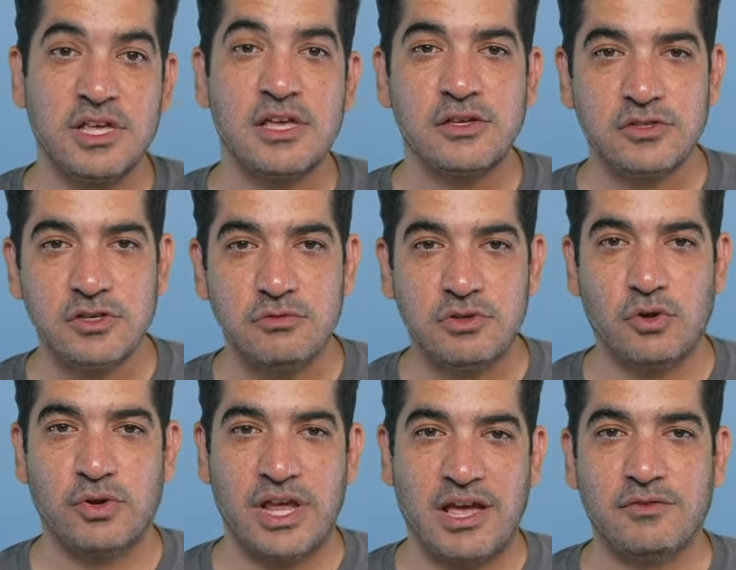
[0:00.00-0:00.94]
so you don't
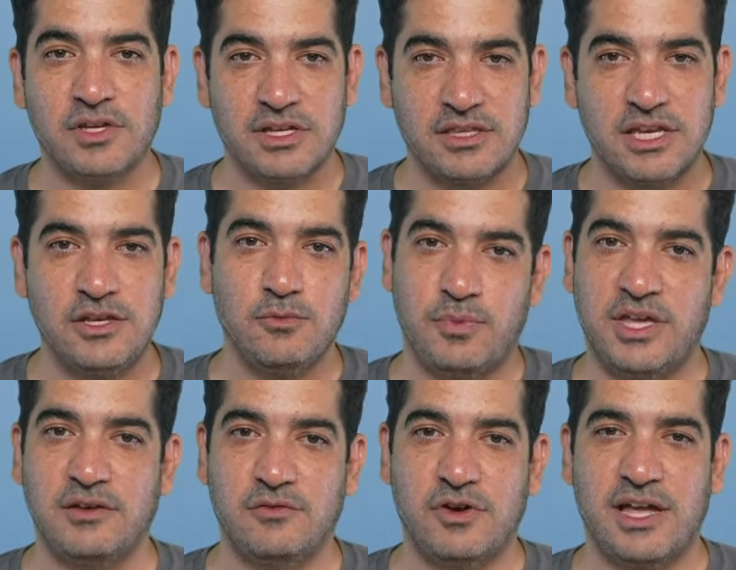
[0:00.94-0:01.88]
have to continue paying
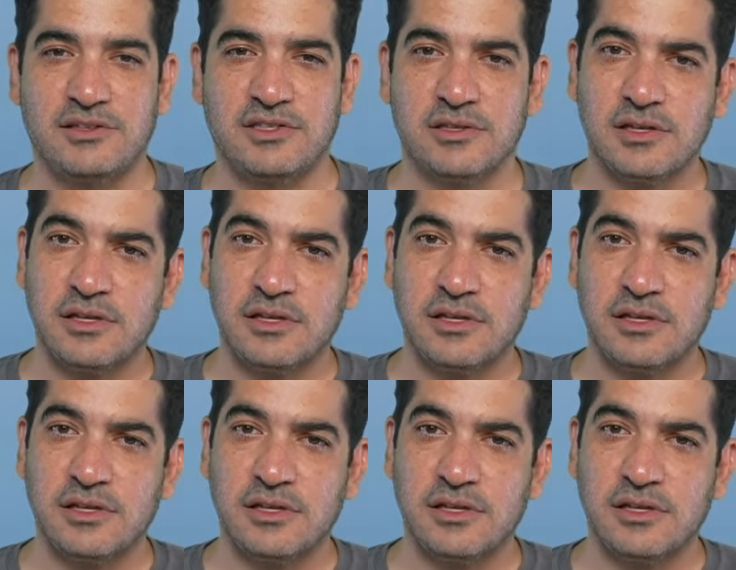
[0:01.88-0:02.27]
for ads.